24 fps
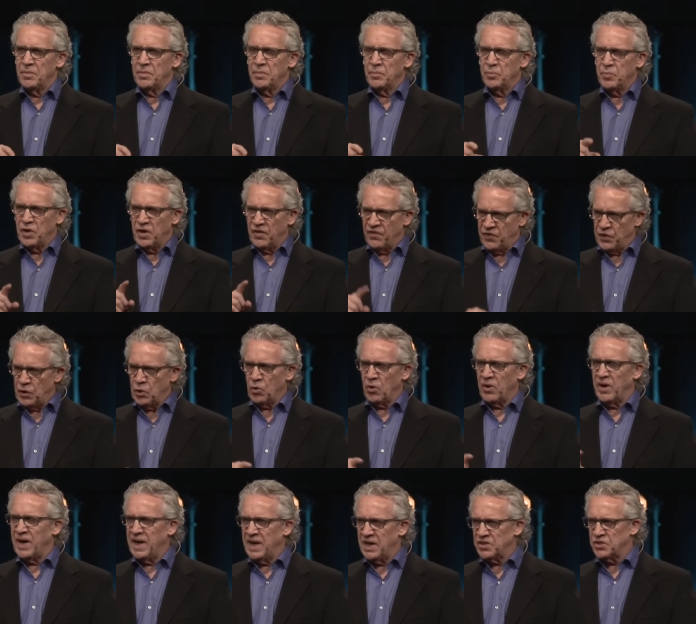But if you are
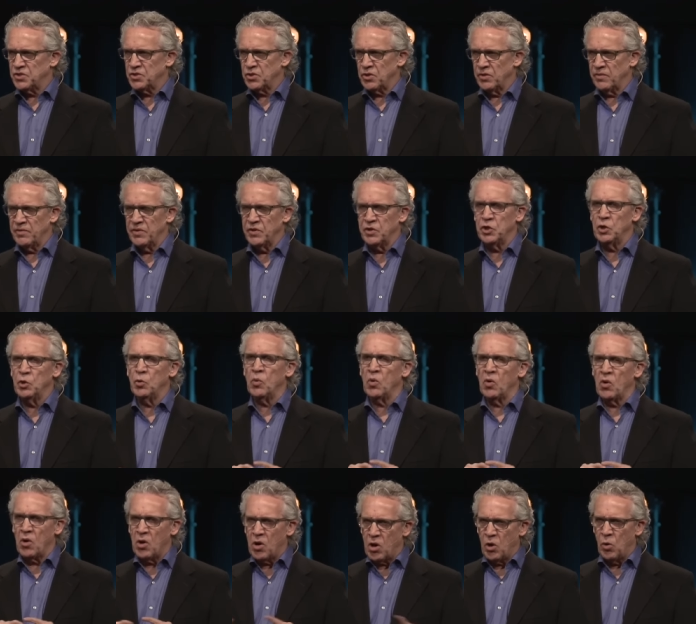his servant, you
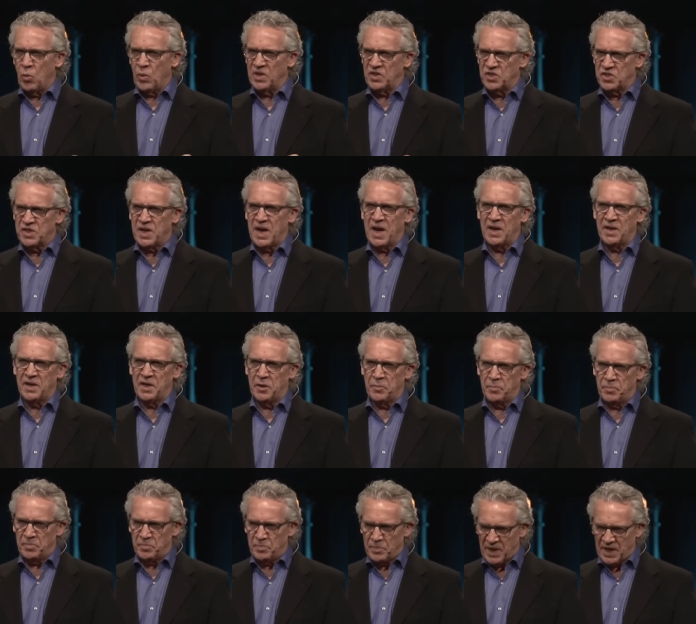will always stand in
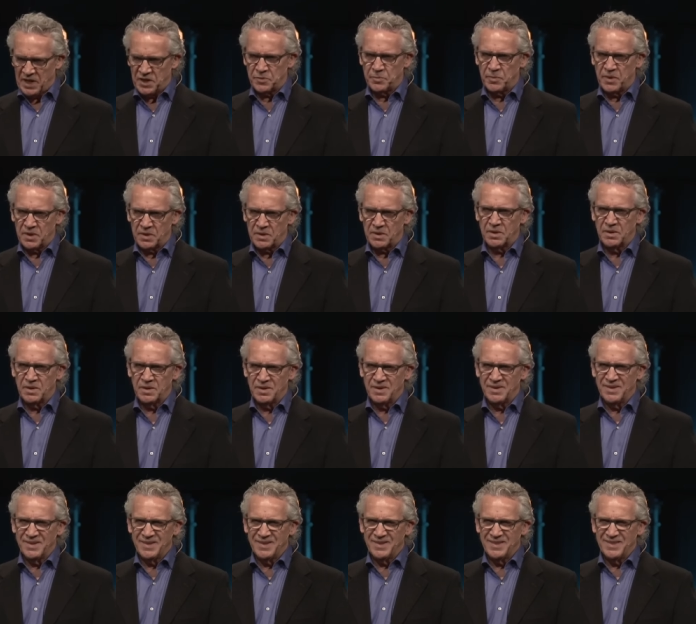amazement,
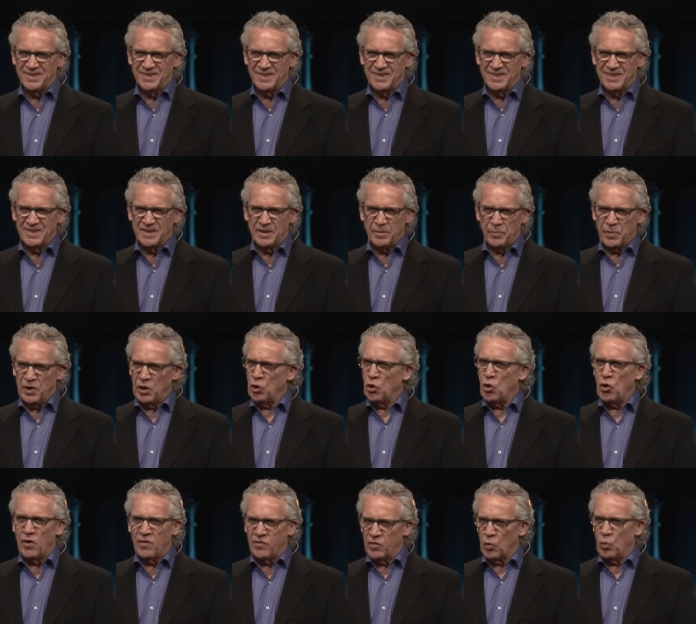being
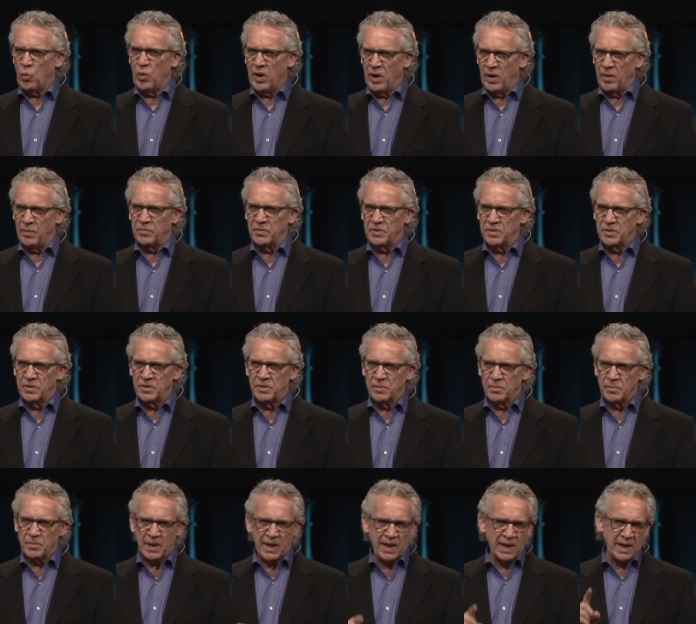overwhelmed
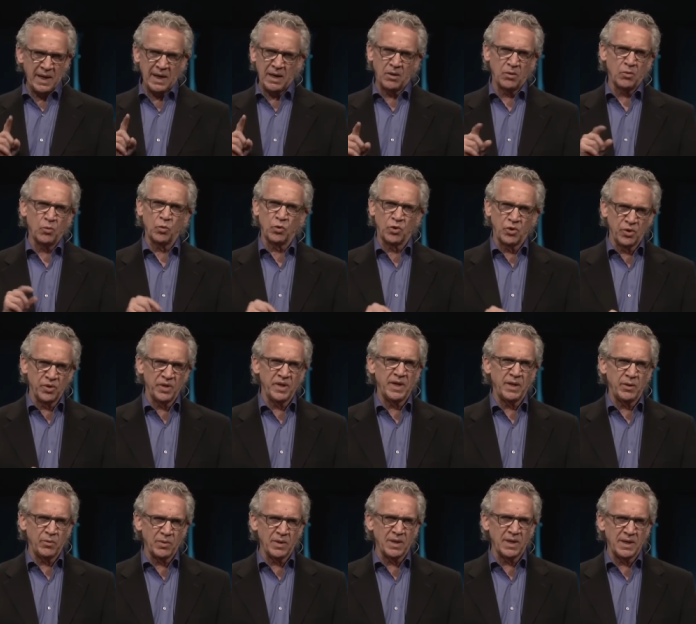by how good he
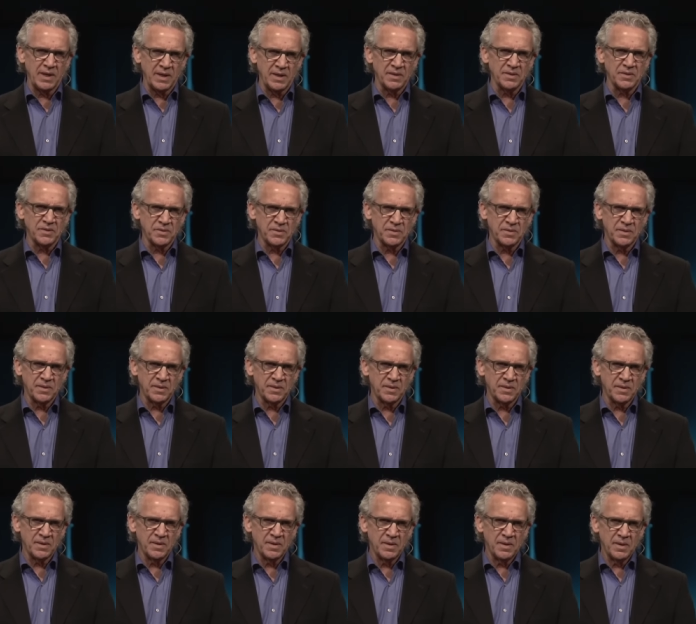really is.
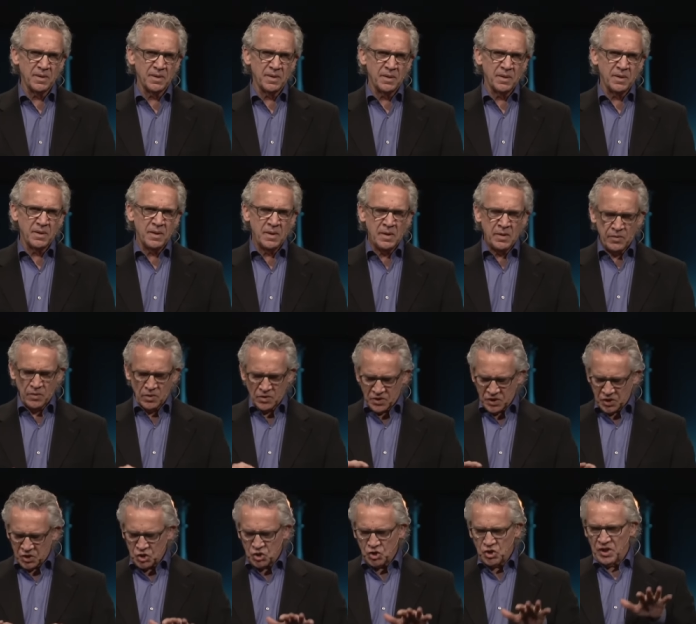There's a
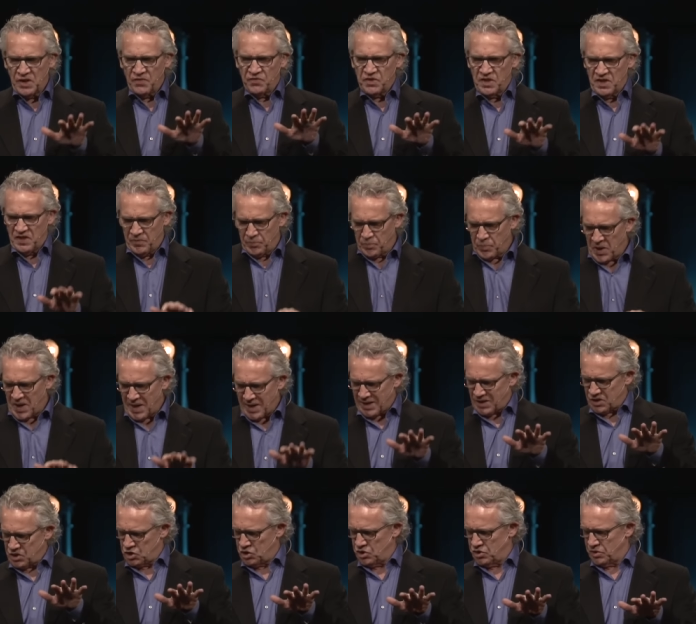shift in
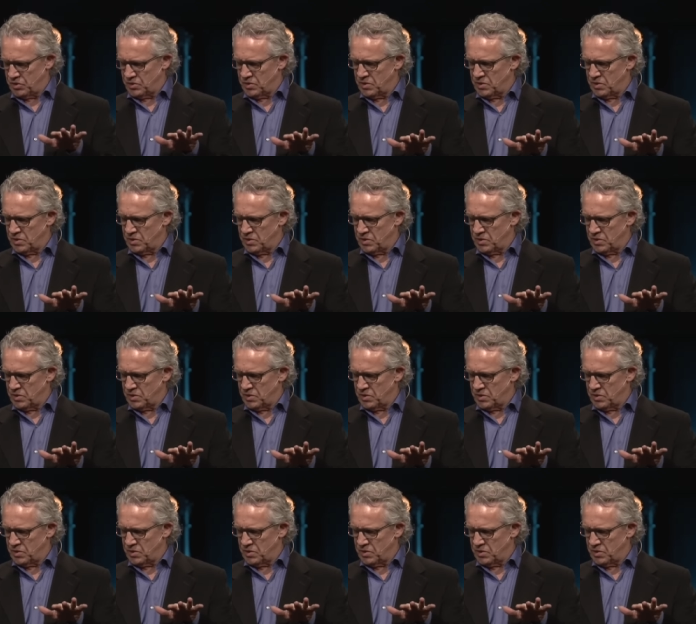posture.